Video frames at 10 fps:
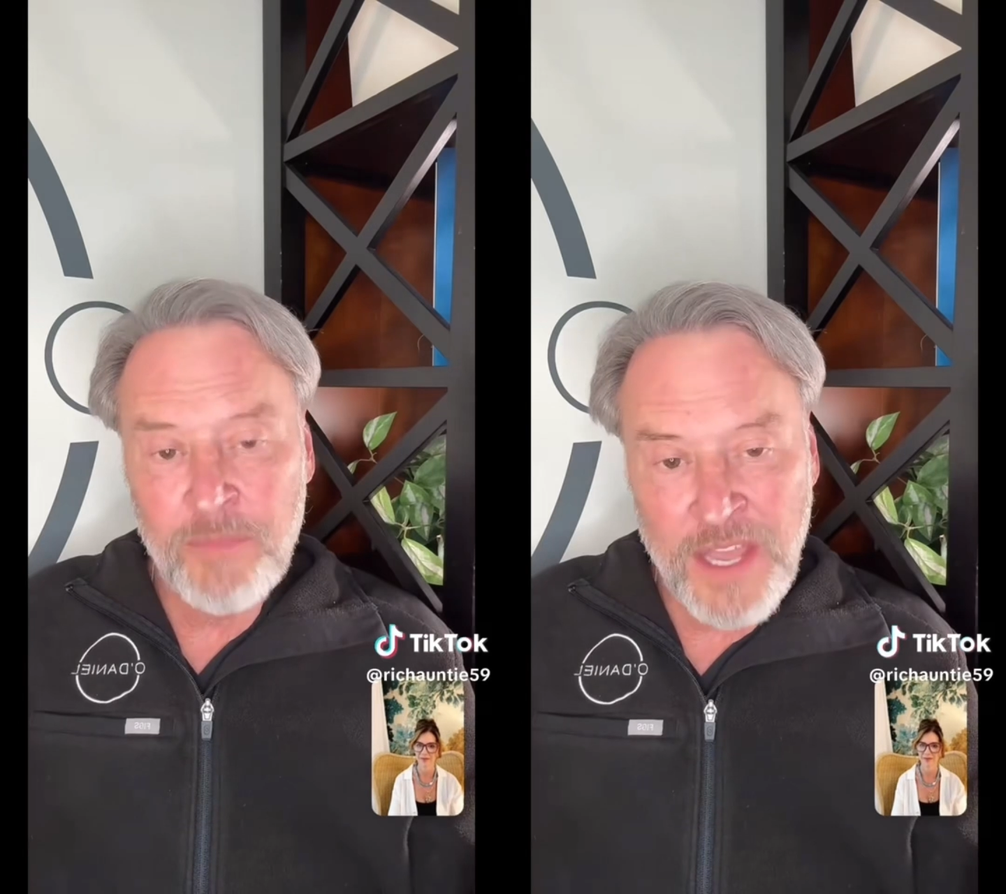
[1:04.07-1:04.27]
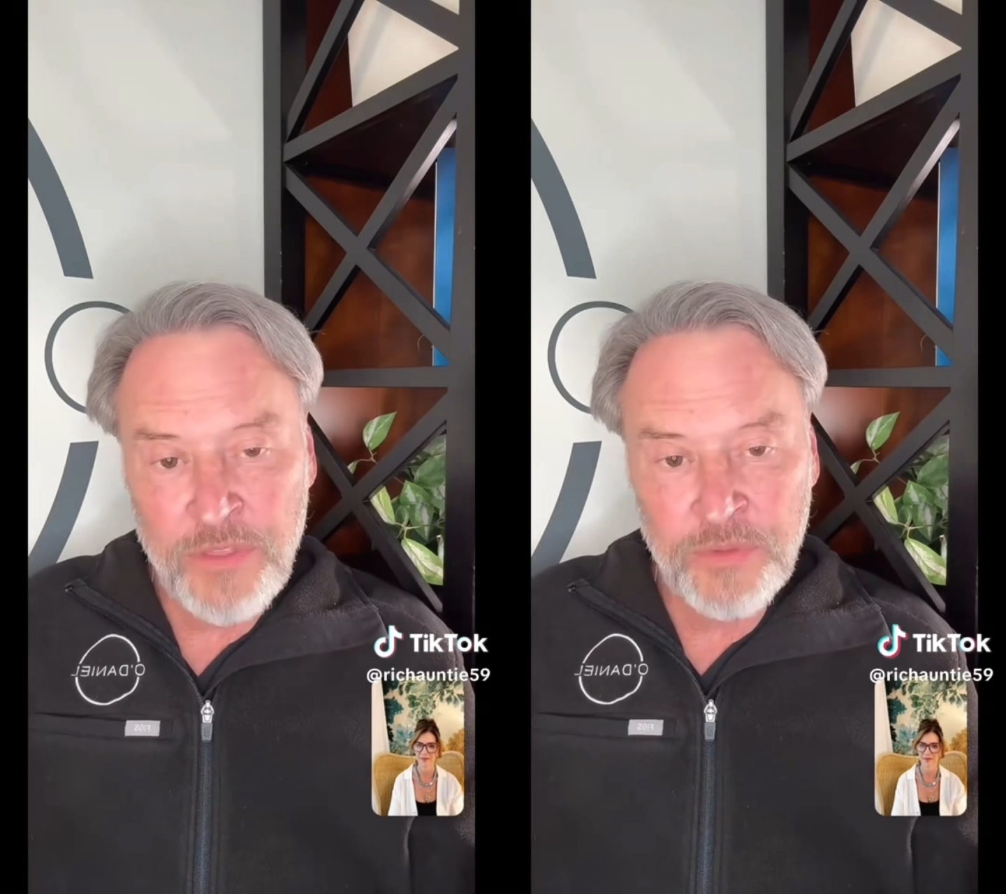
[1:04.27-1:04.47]
for
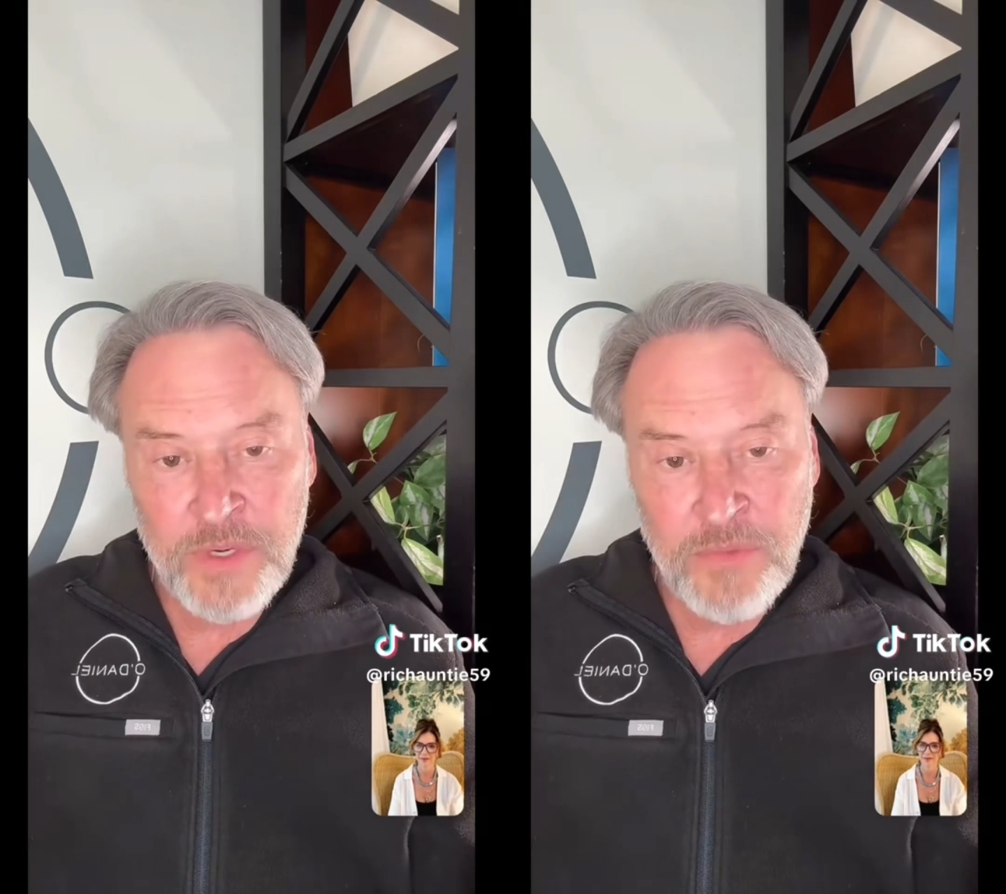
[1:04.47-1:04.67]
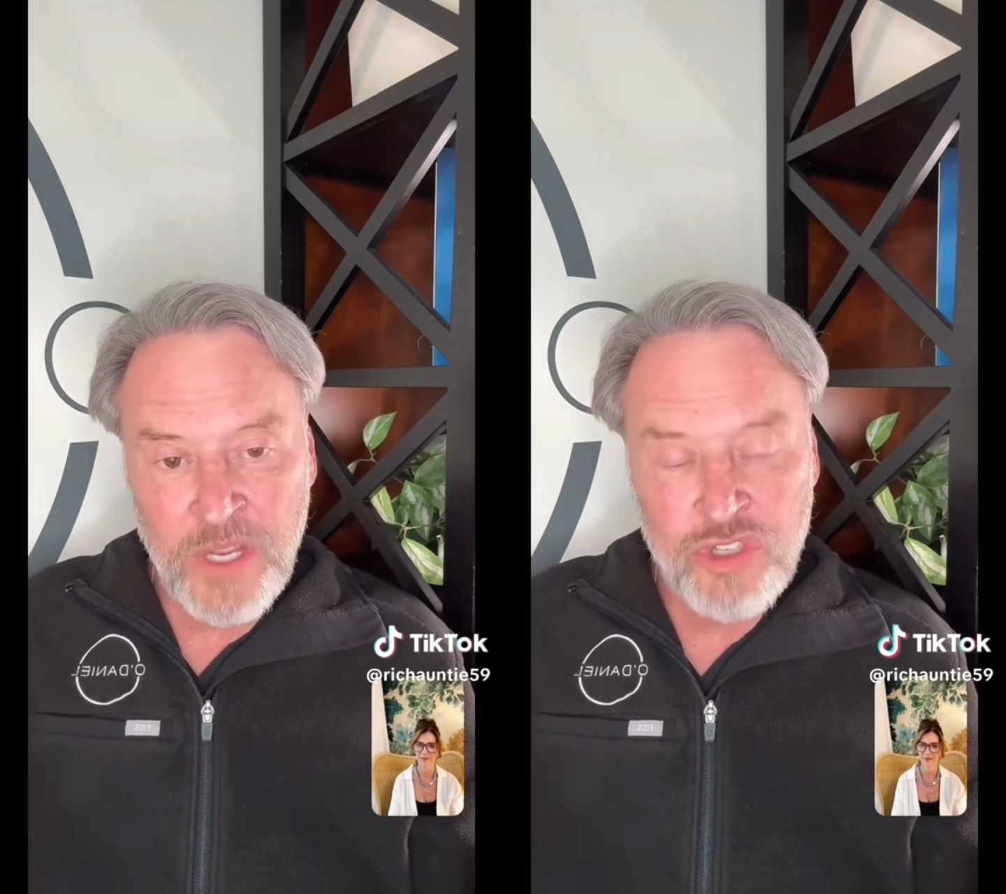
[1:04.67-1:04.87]
about
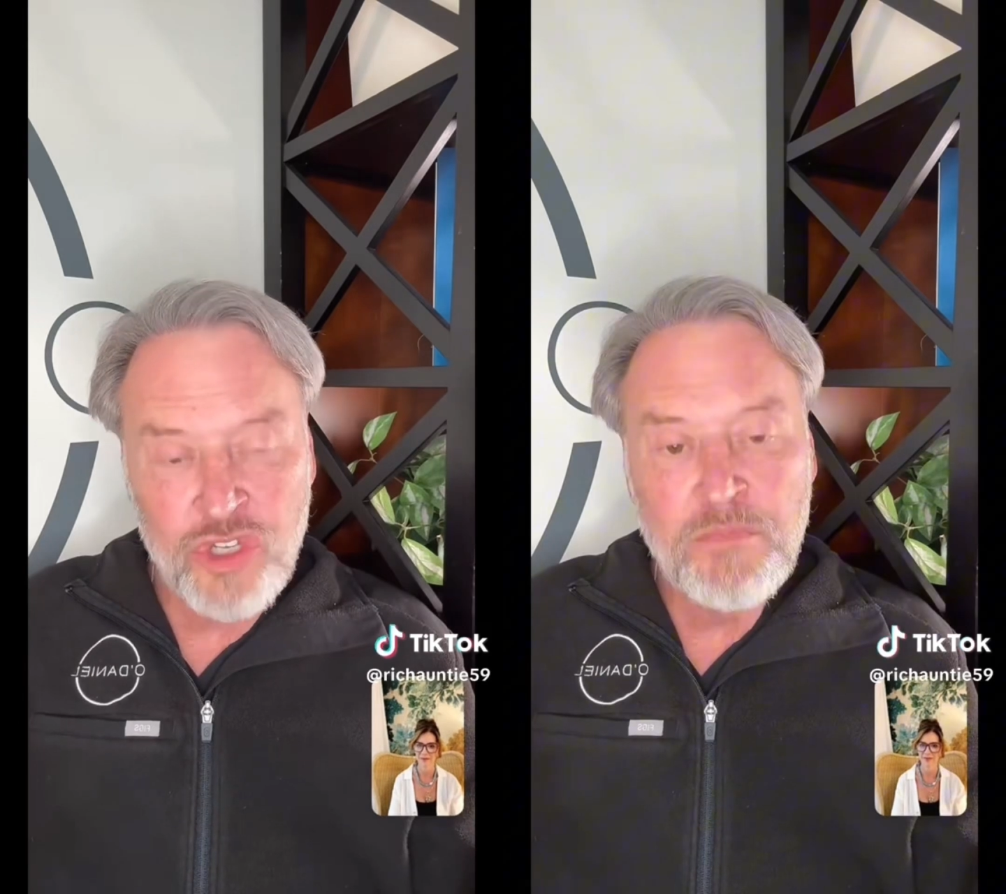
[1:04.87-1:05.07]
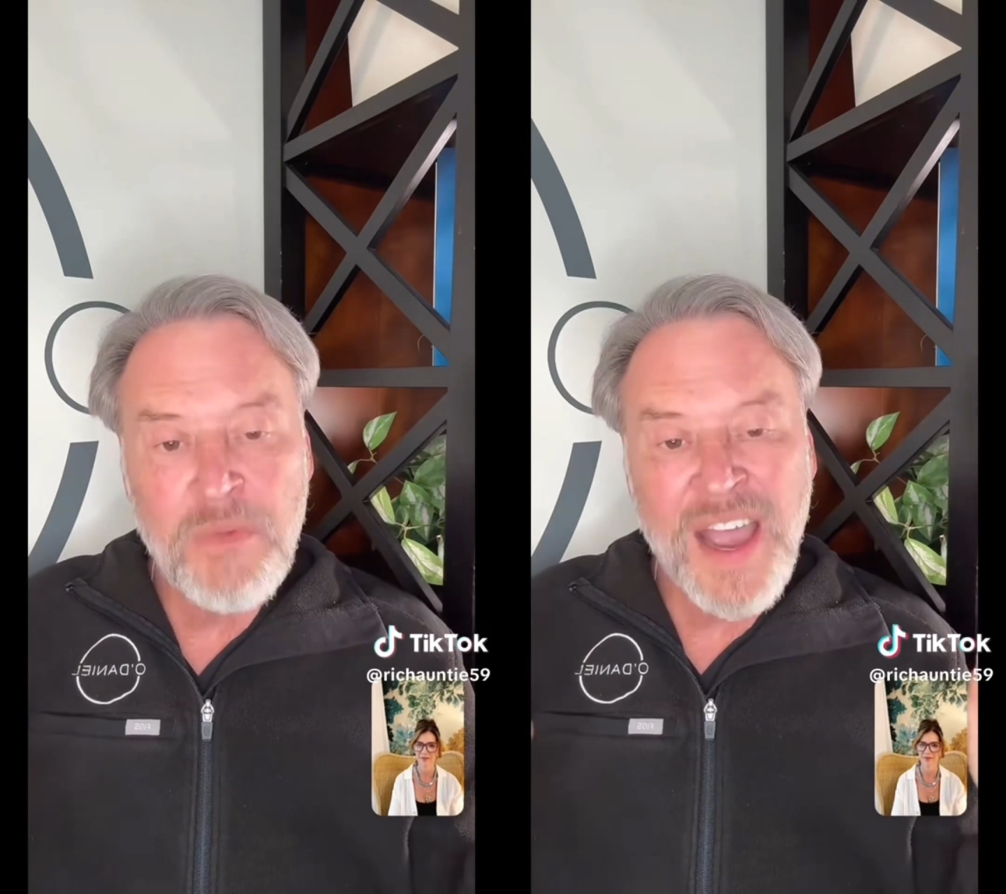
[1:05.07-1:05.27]
3
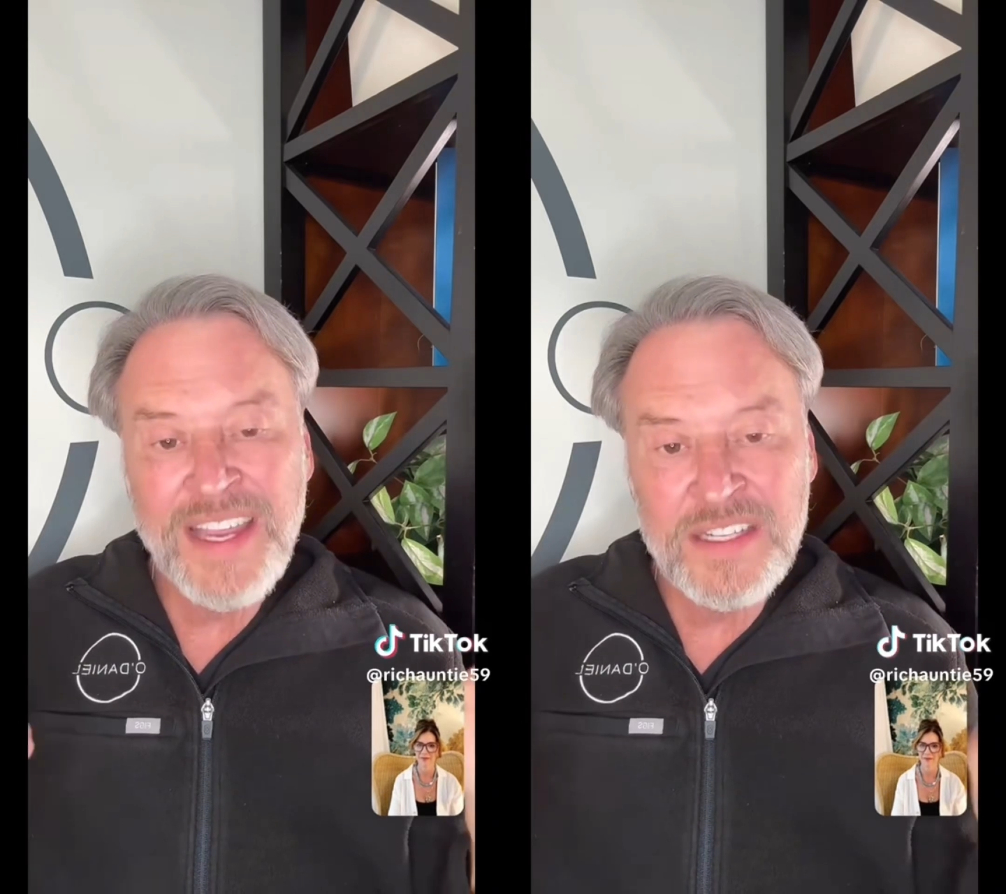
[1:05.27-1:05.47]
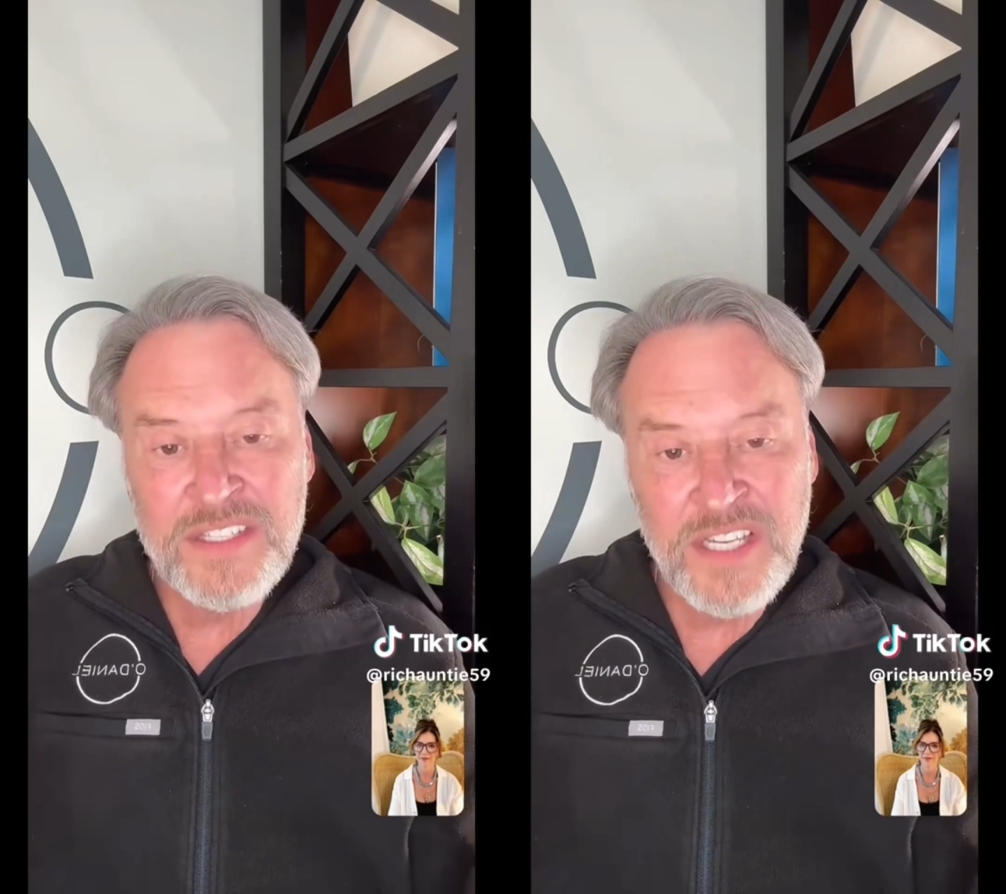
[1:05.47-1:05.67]
months. You
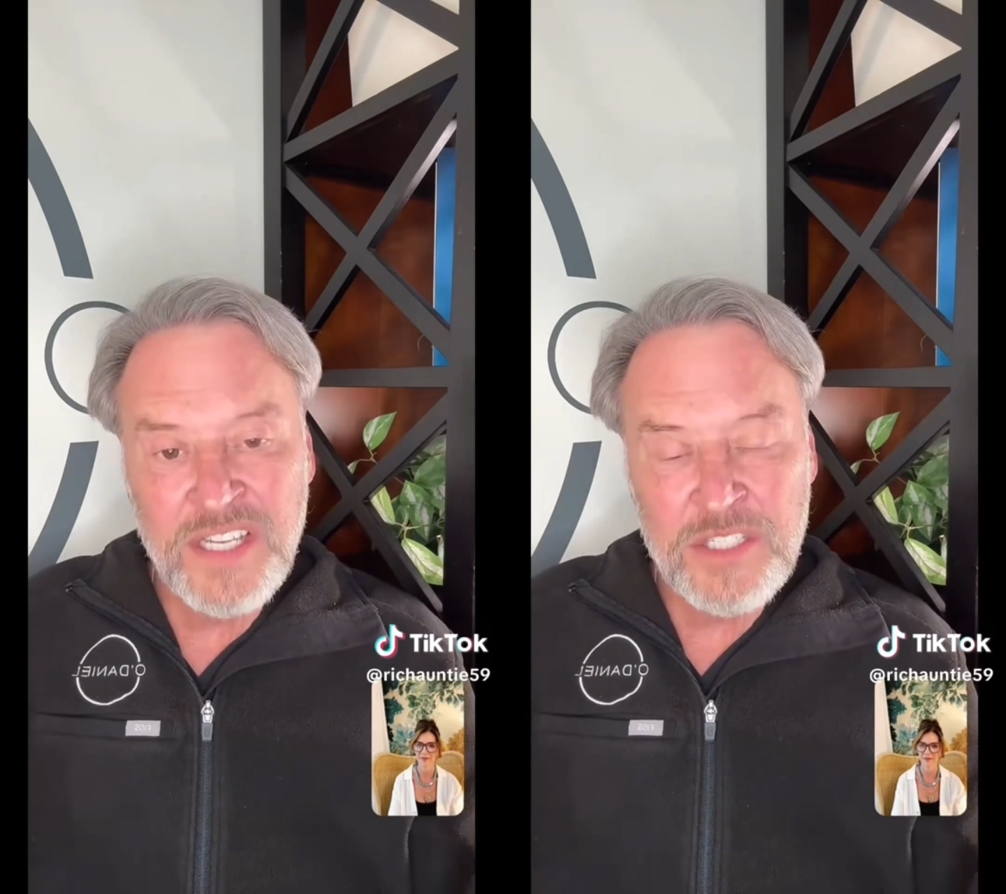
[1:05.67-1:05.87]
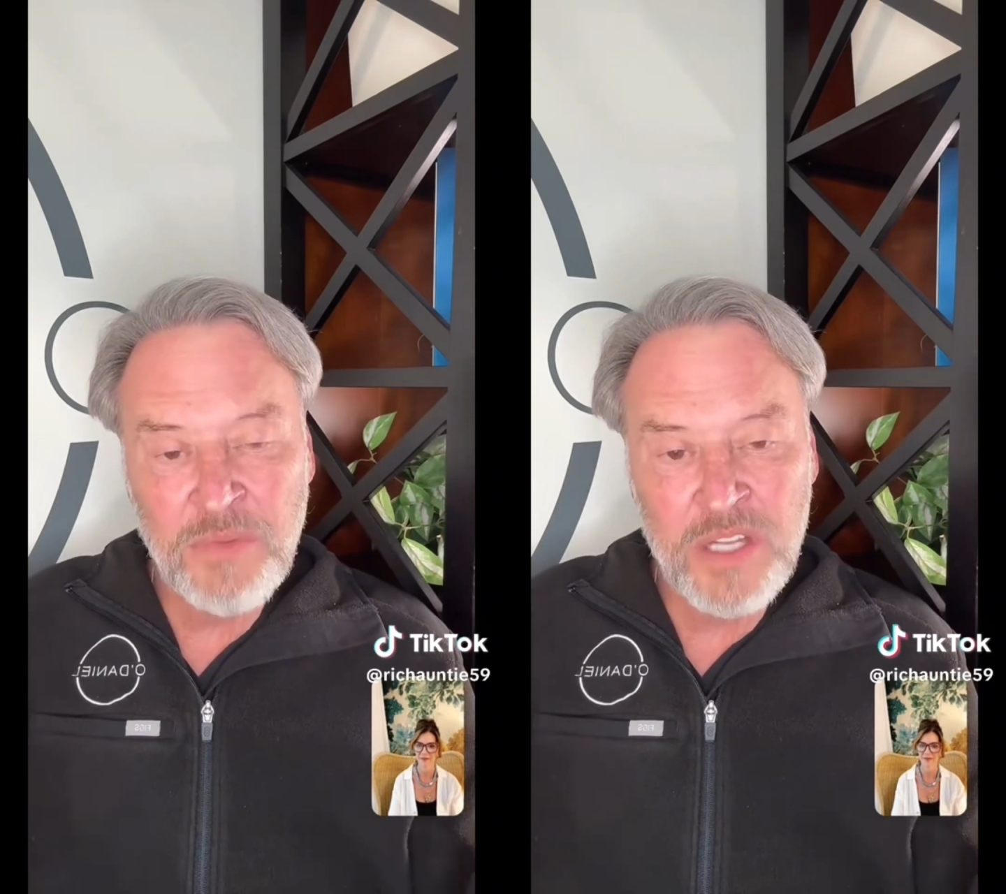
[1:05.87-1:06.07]
might get
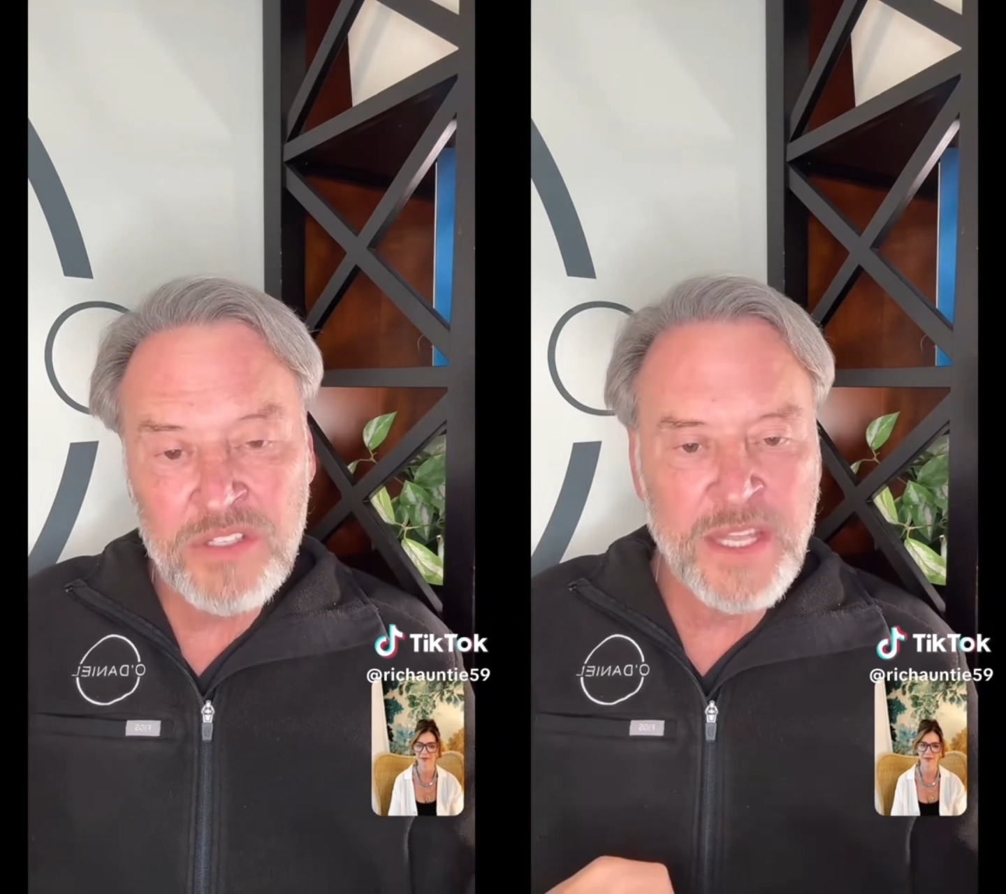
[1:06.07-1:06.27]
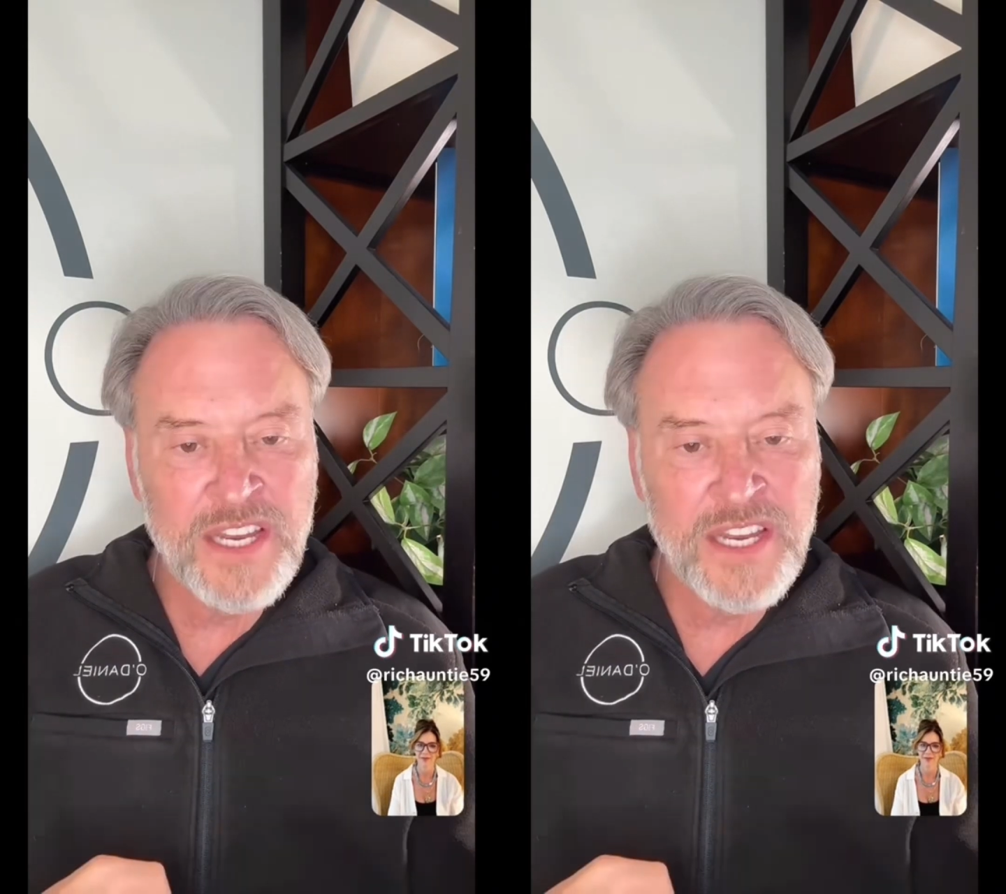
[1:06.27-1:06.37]
6 months.